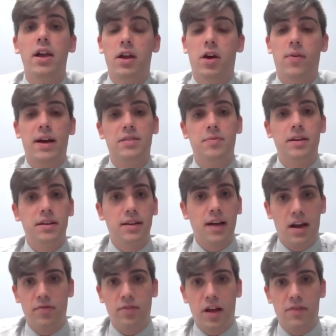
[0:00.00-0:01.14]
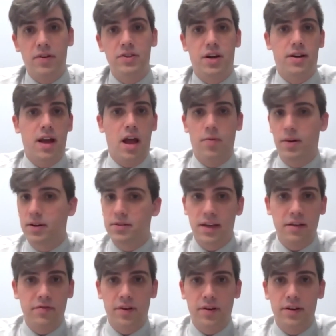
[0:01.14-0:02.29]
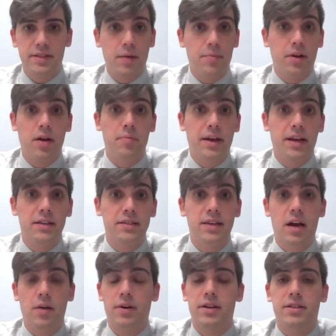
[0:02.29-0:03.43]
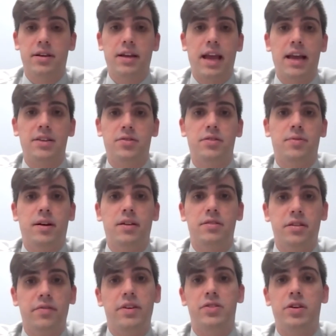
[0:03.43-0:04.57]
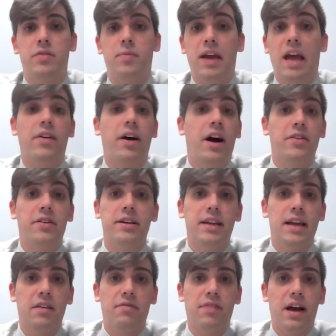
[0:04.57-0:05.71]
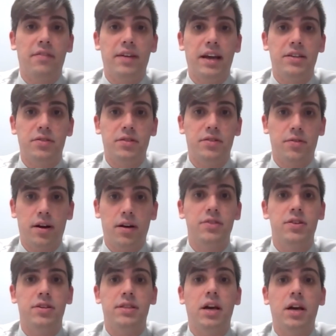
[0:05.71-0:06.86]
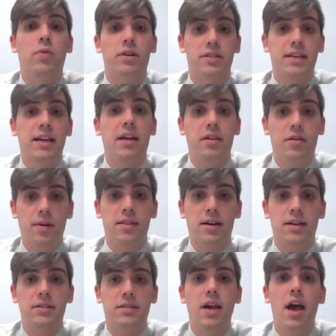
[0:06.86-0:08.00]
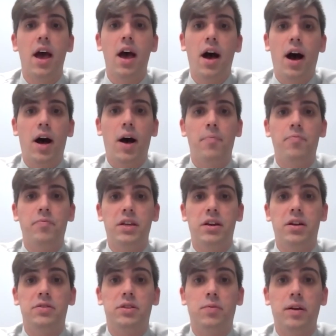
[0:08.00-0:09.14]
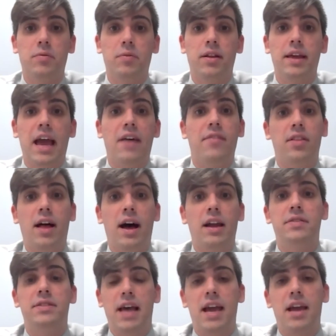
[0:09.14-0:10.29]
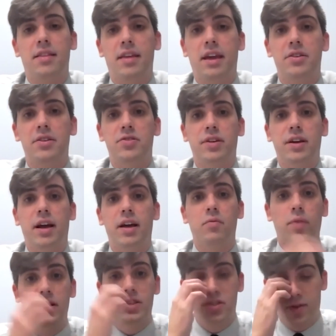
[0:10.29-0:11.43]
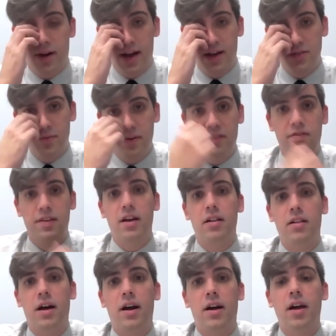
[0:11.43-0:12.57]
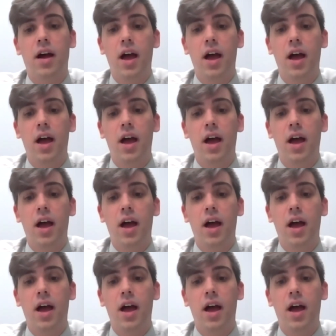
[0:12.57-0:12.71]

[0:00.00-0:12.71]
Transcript: as we kind of leverage our networks, like for example, our biggest network is our gastroenterology division. We have 185 gastroenterologists that work together with us. So we really have a lot of say in the industry on which trials we feel are,